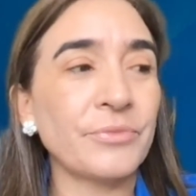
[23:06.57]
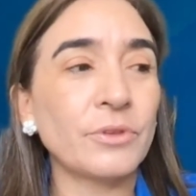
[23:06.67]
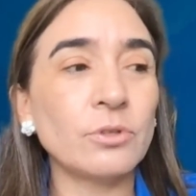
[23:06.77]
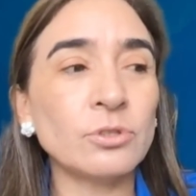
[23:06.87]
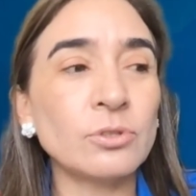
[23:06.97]

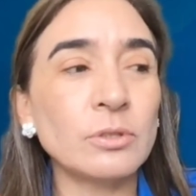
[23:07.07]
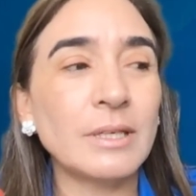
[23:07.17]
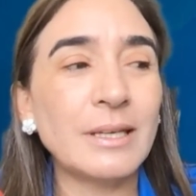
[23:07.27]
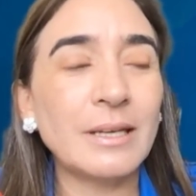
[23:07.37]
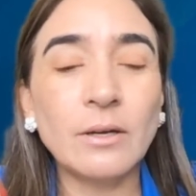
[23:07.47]
there's
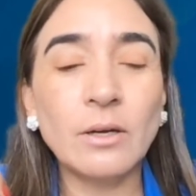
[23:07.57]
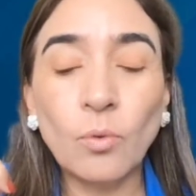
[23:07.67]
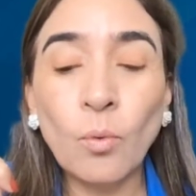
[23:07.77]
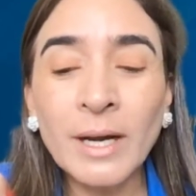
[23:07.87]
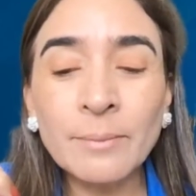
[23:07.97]

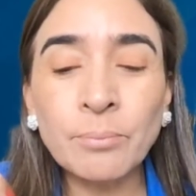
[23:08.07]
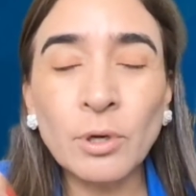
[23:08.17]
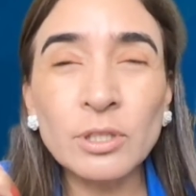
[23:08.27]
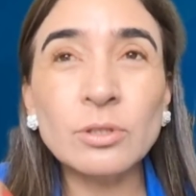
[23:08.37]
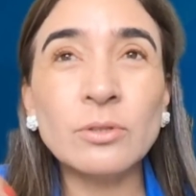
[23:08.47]

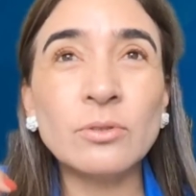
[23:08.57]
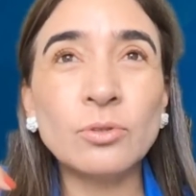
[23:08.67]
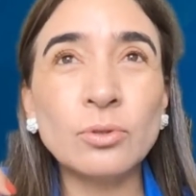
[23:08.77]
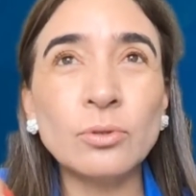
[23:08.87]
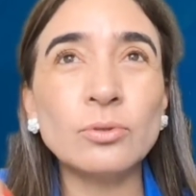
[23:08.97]

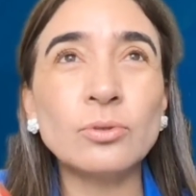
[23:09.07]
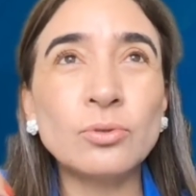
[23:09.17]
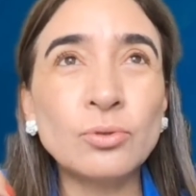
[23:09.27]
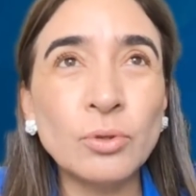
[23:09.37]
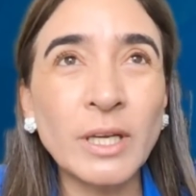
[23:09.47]
$1.2
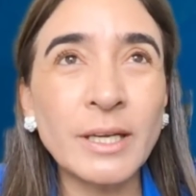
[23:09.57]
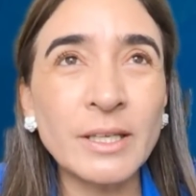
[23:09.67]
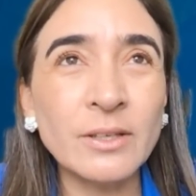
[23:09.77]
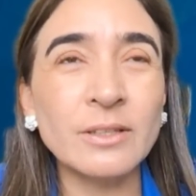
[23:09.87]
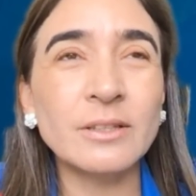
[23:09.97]

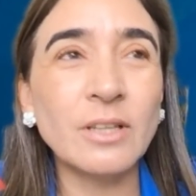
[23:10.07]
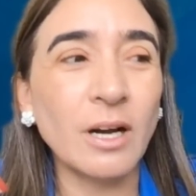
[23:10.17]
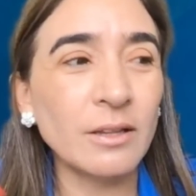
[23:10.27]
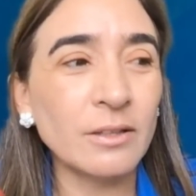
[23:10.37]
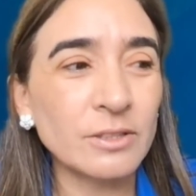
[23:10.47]
trillion
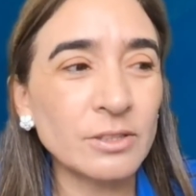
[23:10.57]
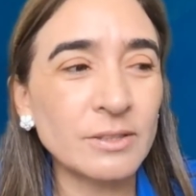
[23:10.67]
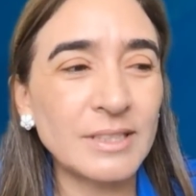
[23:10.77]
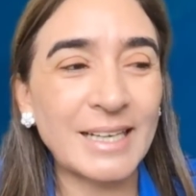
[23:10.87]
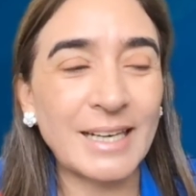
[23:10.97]

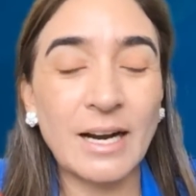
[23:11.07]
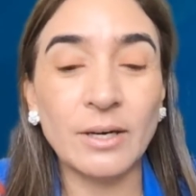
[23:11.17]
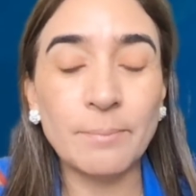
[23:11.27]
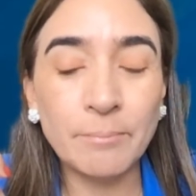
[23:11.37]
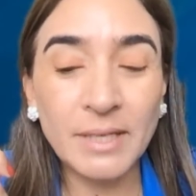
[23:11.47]
that
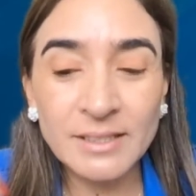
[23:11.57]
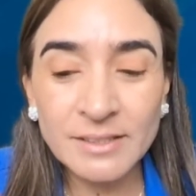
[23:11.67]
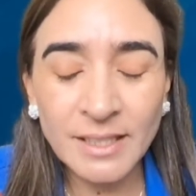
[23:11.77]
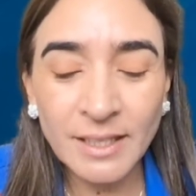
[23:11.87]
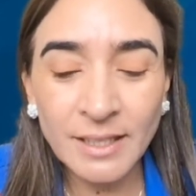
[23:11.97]
are
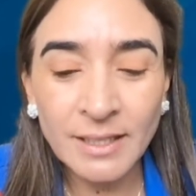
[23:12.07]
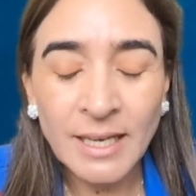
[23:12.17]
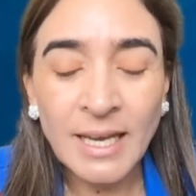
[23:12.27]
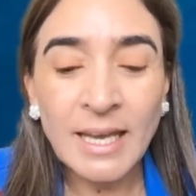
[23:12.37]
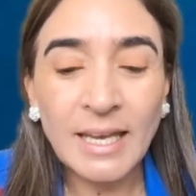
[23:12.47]
missing
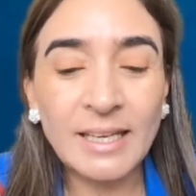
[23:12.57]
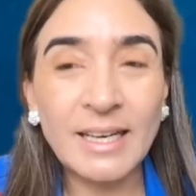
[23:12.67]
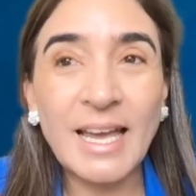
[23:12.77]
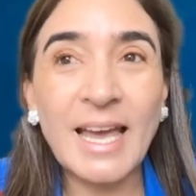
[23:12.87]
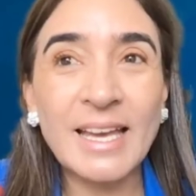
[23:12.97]

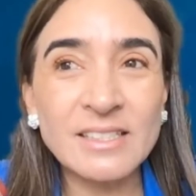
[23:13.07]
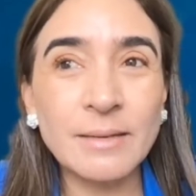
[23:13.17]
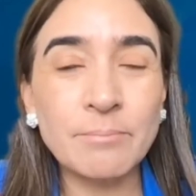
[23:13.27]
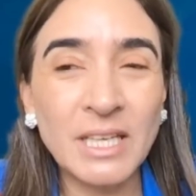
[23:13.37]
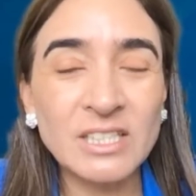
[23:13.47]
in
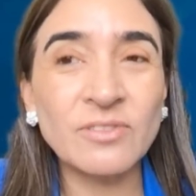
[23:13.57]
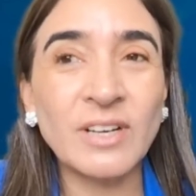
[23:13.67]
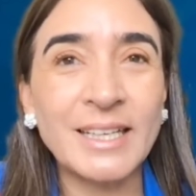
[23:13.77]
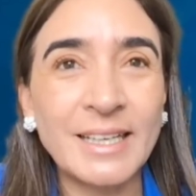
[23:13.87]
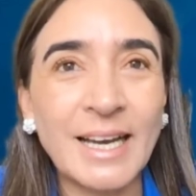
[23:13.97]
SMEs
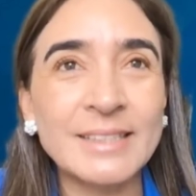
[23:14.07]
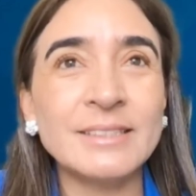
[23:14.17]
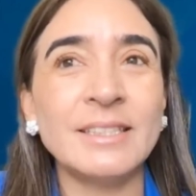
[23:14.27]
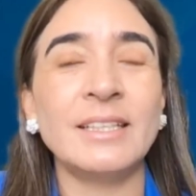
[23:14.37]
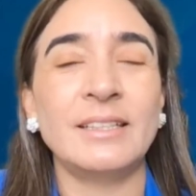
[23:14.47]

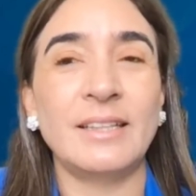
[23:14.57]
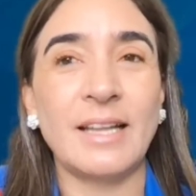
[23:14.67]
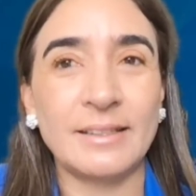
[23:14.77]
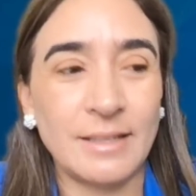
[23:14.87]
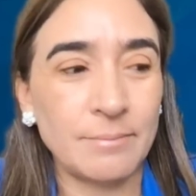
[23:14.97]
financing in
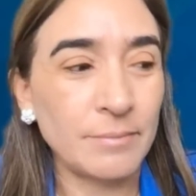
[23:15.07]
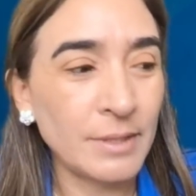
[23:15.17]
LATAM.